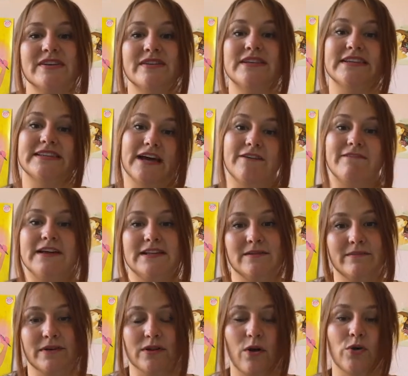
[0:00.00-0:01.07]
that are
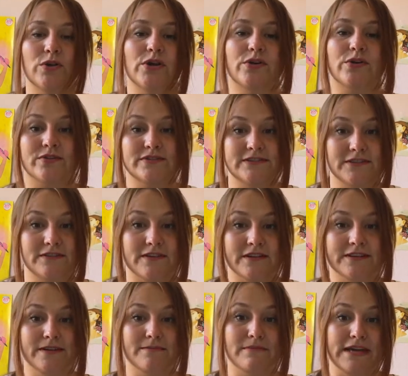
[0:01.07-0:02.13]
available all across
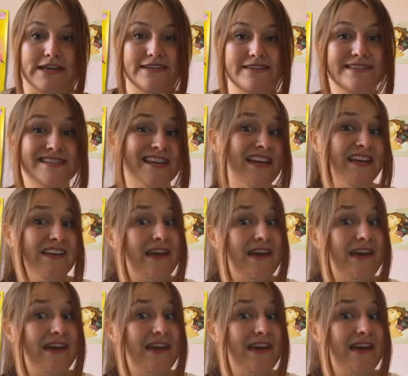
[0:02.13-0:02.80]
different domains,